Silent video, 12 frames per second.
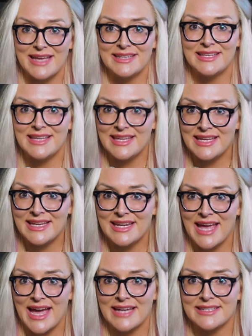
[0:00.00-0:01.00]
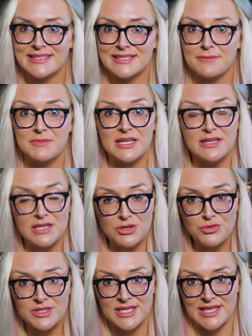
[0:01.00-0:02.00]
Ed Gein added something
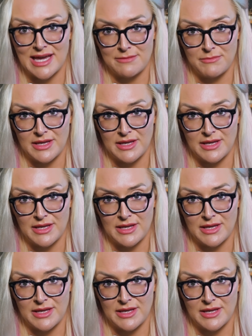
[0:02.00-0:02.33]
new to that